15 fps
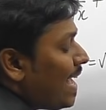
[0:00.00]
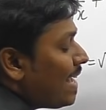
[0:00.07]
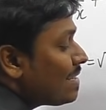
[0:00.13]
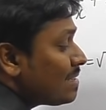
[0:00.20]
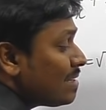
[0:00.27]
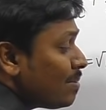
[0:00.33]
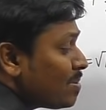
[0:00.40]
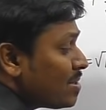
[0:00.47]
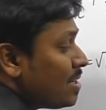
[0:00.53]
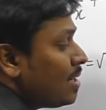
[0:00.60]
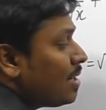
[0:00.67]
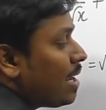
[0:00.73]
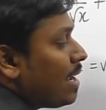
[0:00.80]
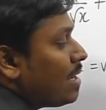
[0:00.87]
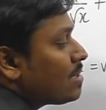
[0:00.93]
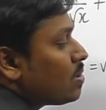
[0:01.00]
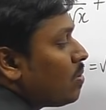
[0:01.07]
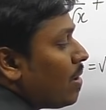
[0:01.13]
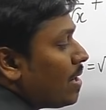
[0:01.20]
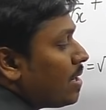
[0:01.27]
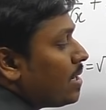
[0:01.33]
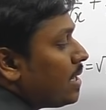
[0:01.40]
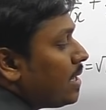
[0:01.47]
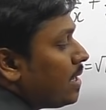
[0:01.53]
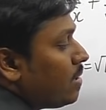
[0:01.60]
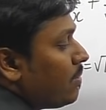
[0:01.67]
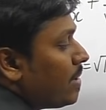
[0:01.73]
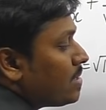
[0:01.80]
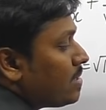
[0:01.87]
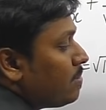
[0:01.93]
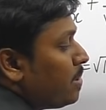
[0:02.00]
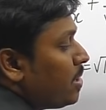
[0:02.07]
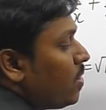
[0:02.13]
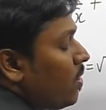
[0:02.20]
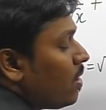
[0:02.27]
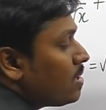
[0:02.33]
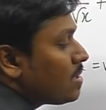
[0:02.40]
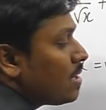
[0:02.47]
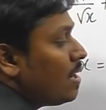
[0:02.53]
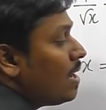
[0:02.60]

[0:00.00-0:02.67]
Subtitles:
exceptional case quadratic equation, because